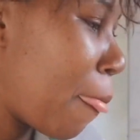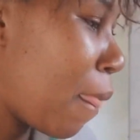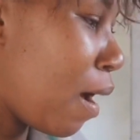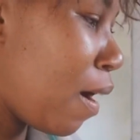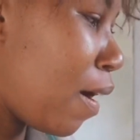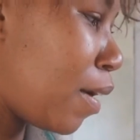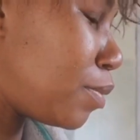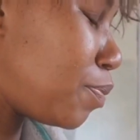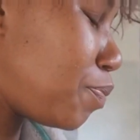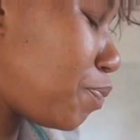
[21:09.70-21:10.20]

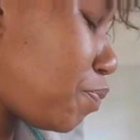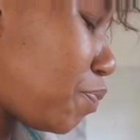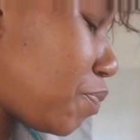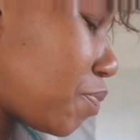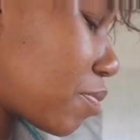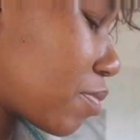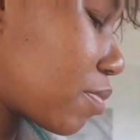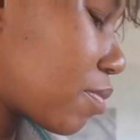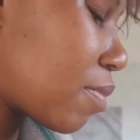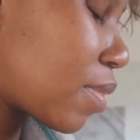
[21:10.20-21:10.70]

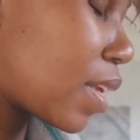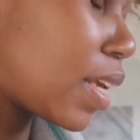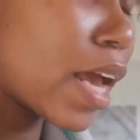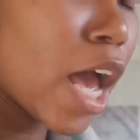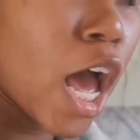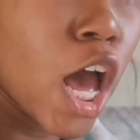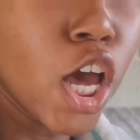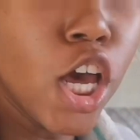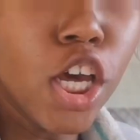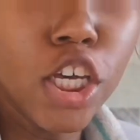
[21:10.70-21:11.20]
um,
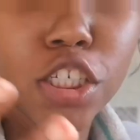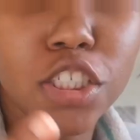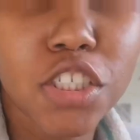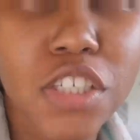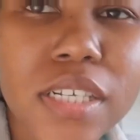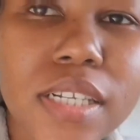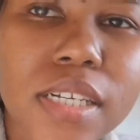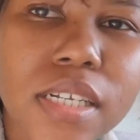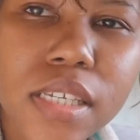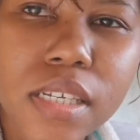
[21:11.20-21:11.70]
yeah. You
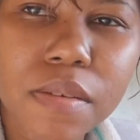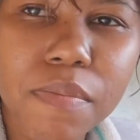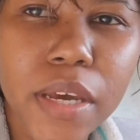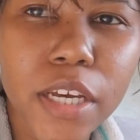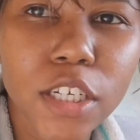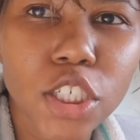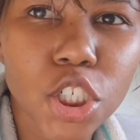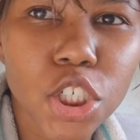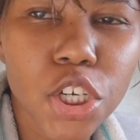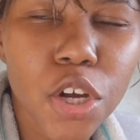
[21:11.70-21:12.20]
just need to
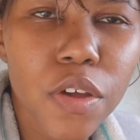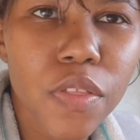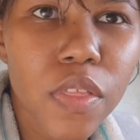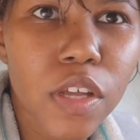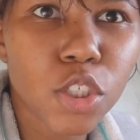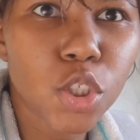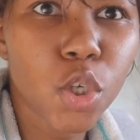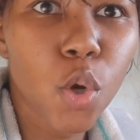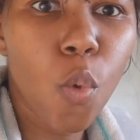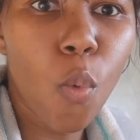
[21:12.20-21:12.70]
make sure
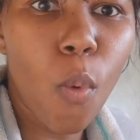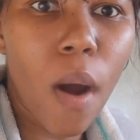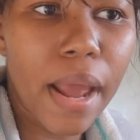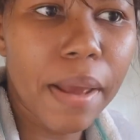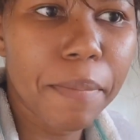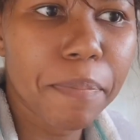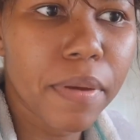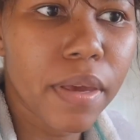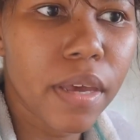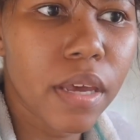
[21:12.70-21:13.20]
that you're
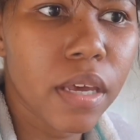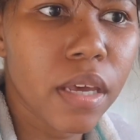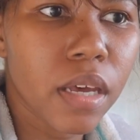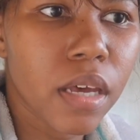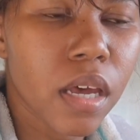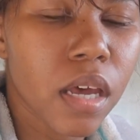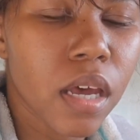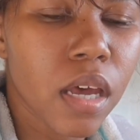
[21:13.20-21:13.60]
wiping